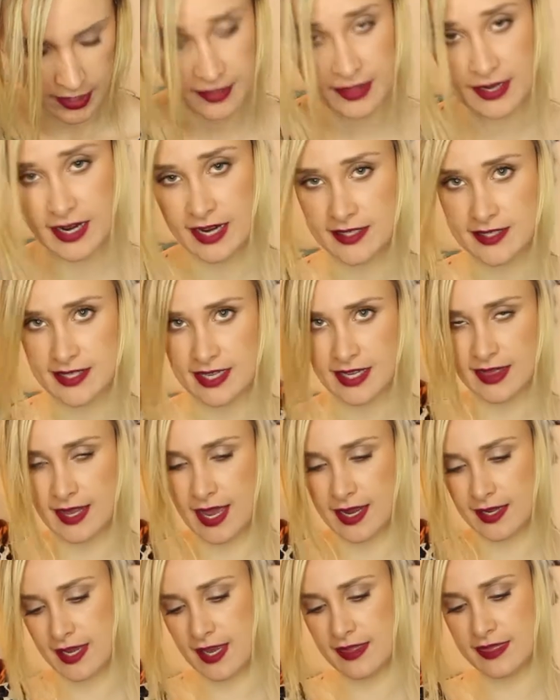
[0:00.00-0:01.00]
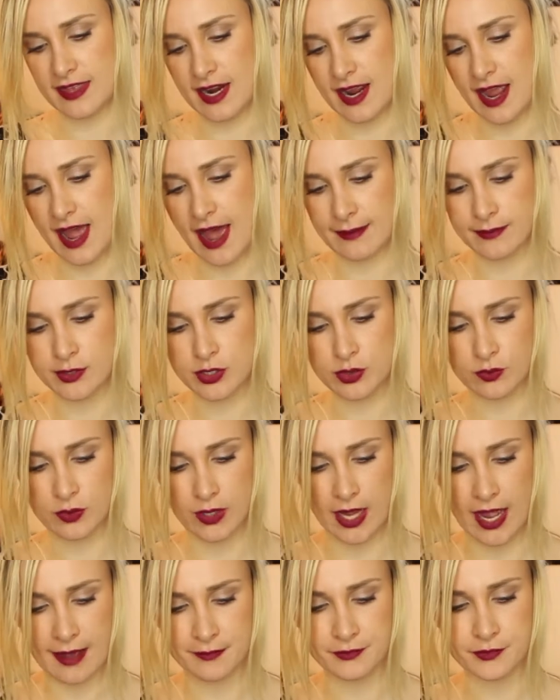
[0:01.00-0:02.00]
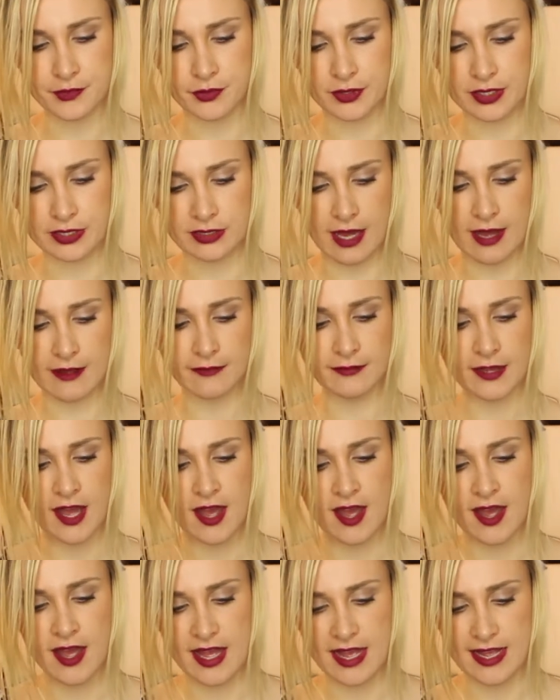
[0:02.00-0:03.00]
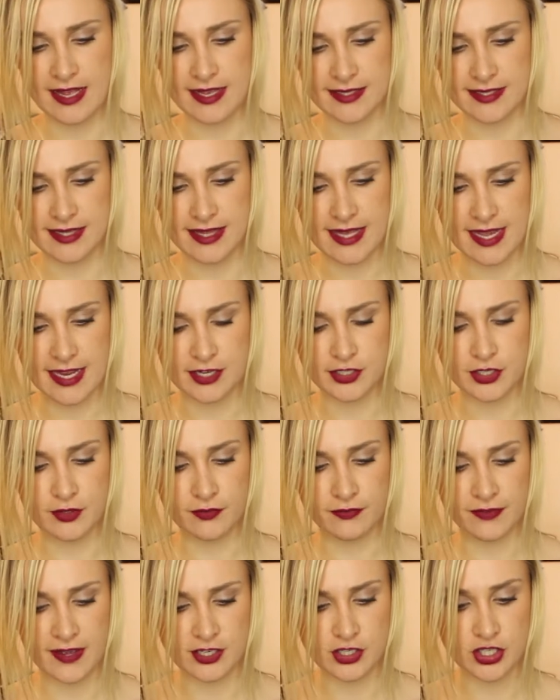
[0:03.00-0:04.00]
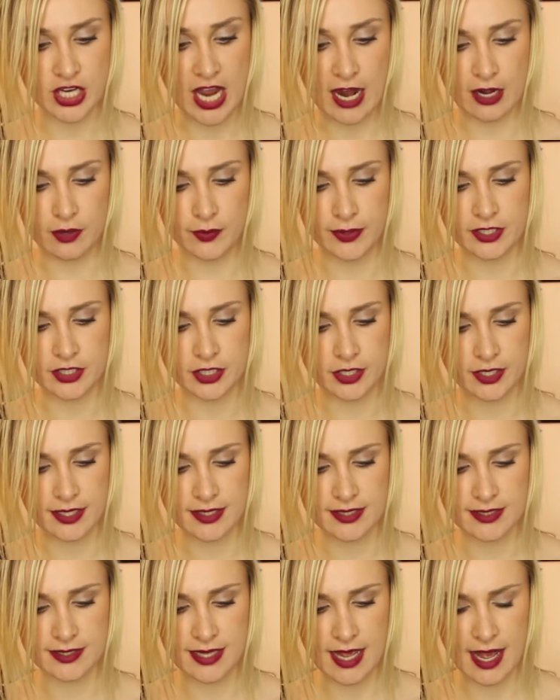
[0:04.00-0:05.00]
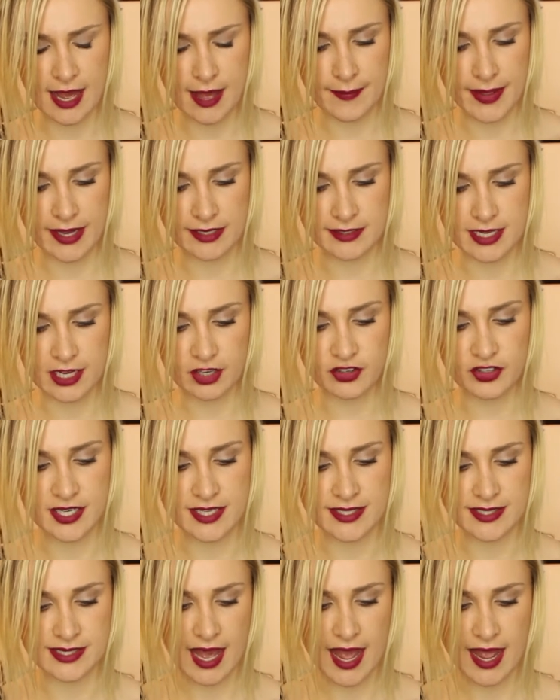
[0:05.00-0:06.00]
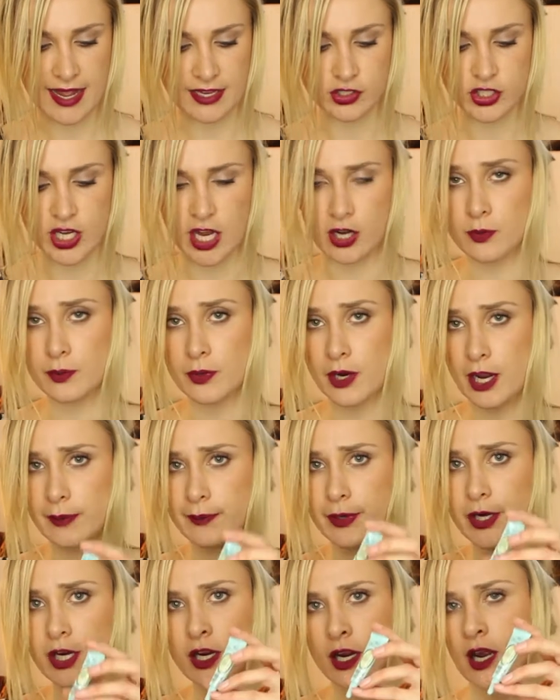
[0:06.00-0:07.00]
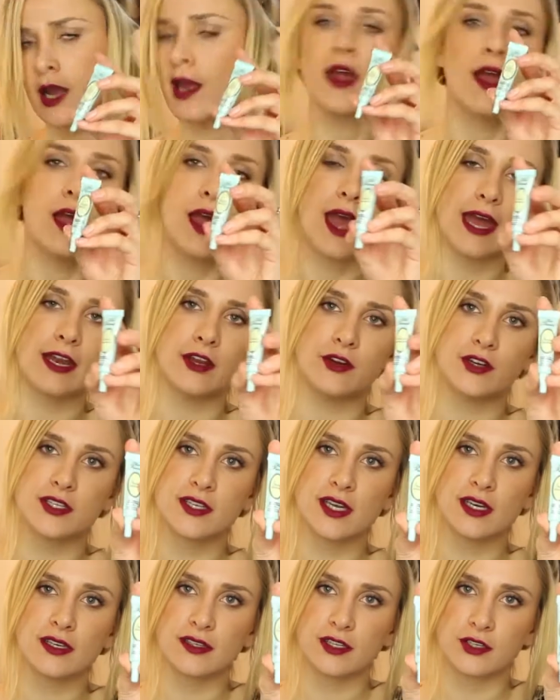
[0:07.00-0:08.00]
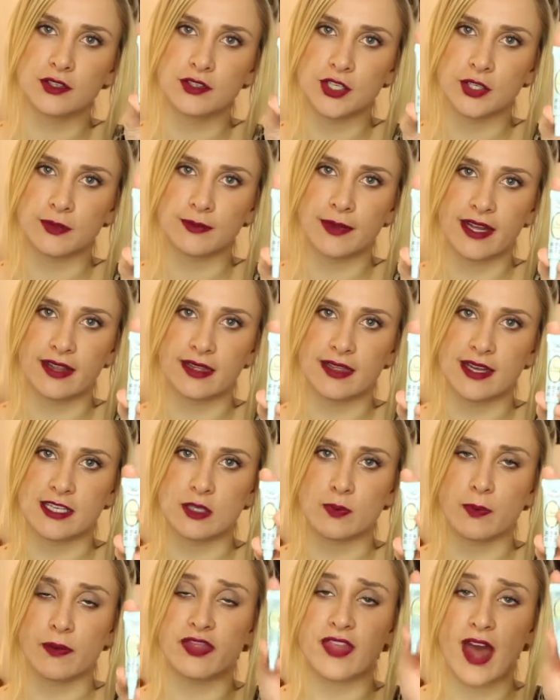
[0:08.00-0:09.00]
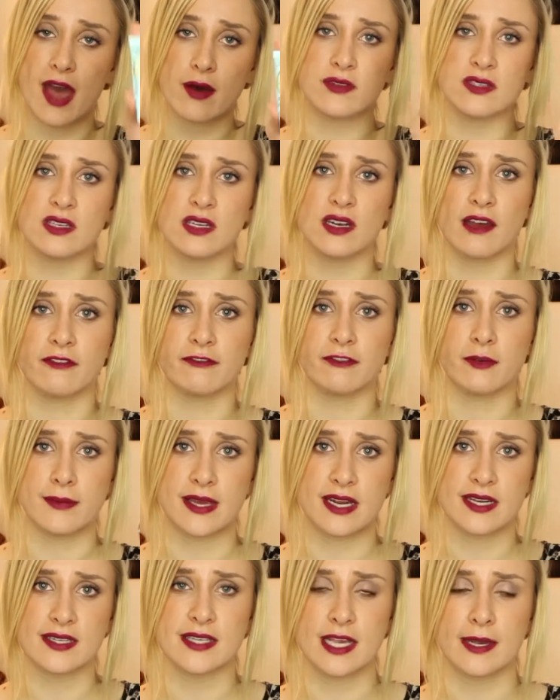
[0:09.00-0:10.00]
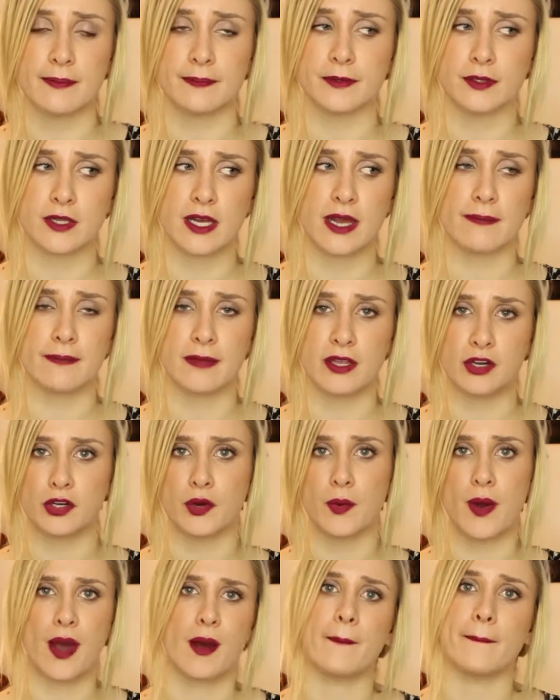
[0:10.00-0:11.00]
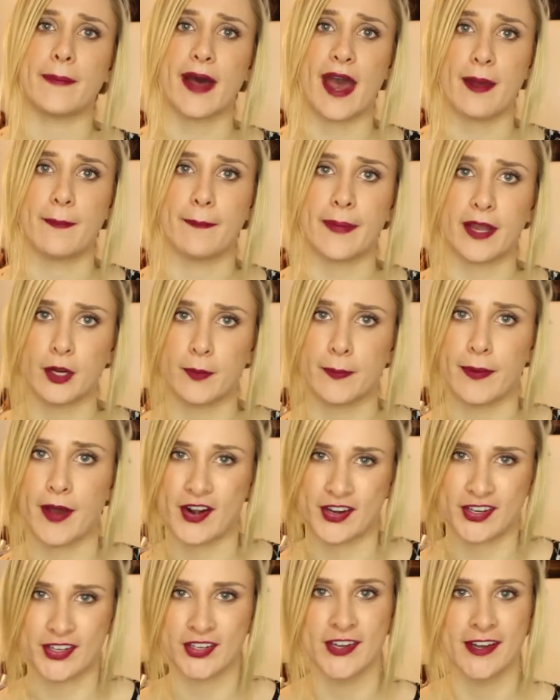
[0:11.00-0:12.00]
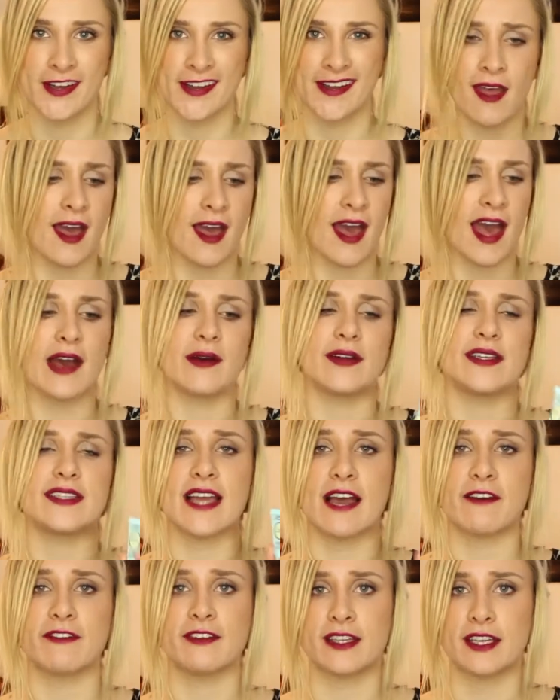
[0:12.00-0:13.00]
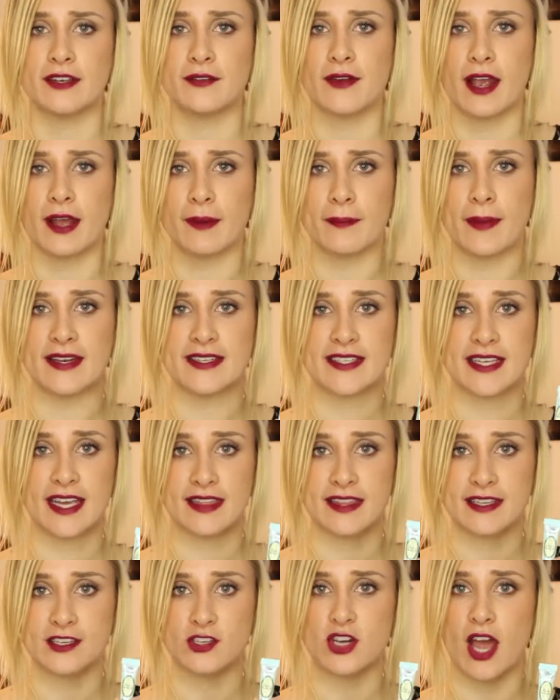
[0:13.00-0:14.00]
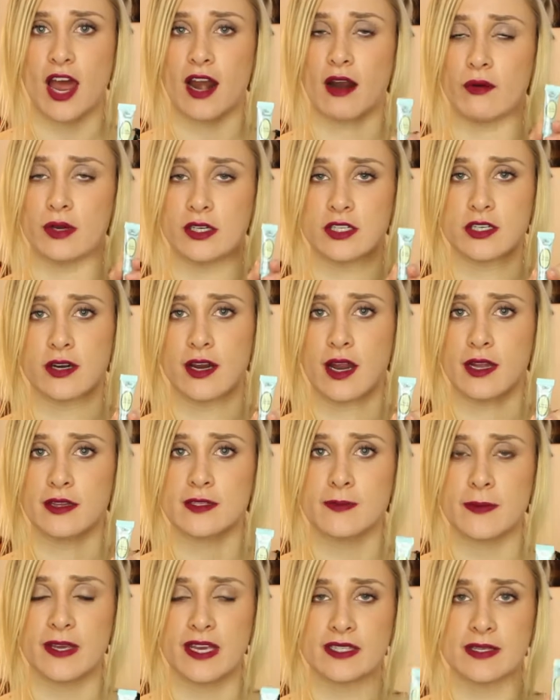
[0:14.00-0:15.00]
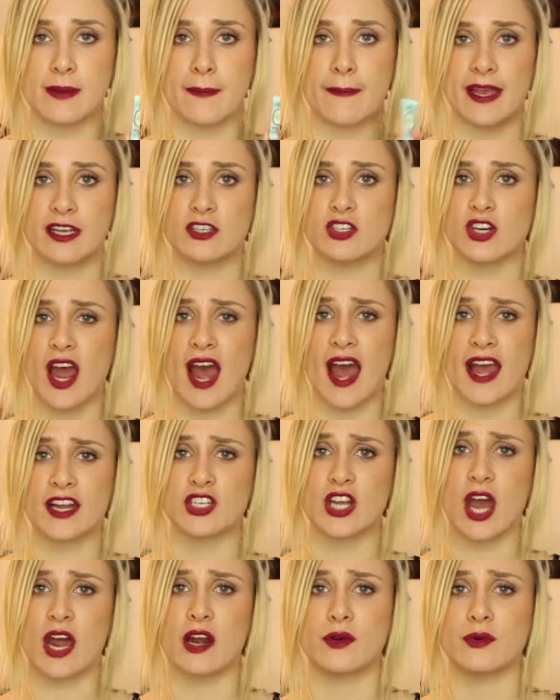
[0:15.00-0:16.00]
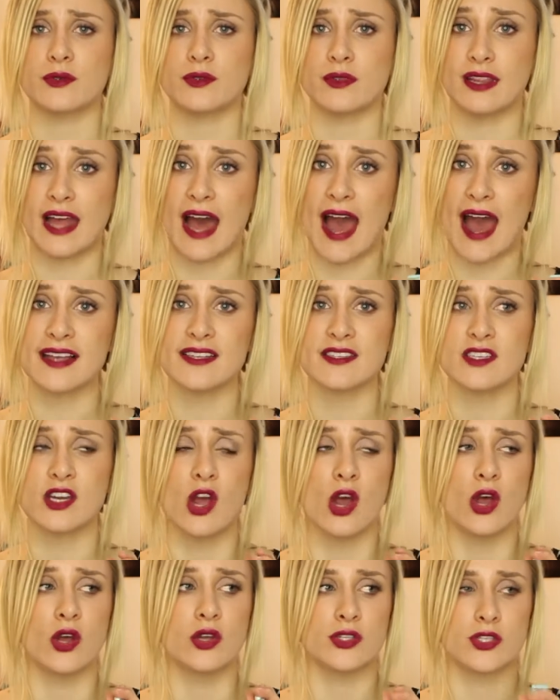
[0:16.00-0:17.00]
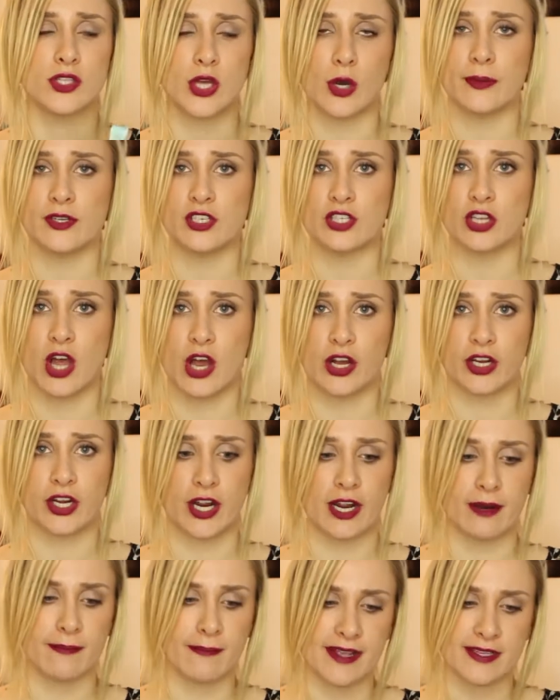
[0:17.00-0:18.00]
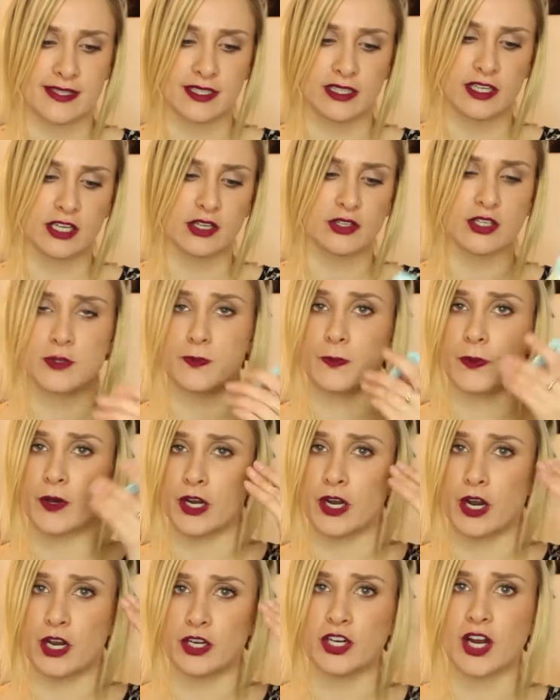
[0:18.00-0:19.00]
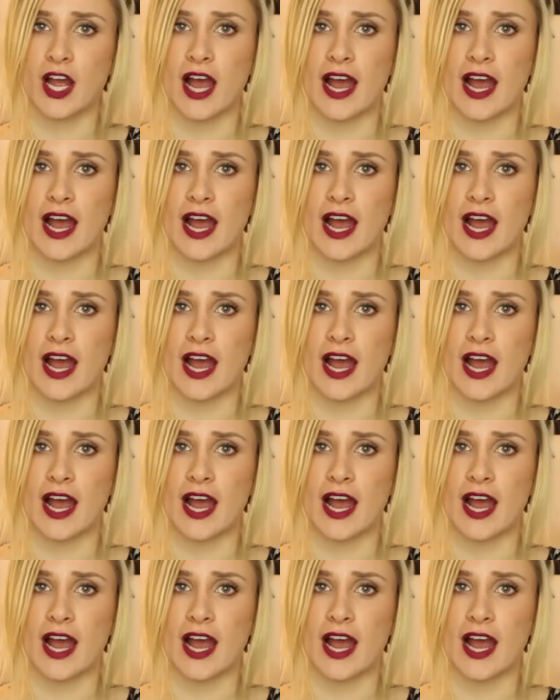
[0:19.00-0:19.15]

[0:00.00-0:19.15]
the next thing in that kit that I absolutely, absolutely love is the Too Faced Shadow Endurance um, Anti-Crease Eyeshadow Primer. And you just get a little tube like this, but that was enough for me to sample it and me to go out and buy a bigger bottle. I would definitely recommend to get this Shadow Endurance because it makes your eyeshadow last so much longer. And basically you just put it on your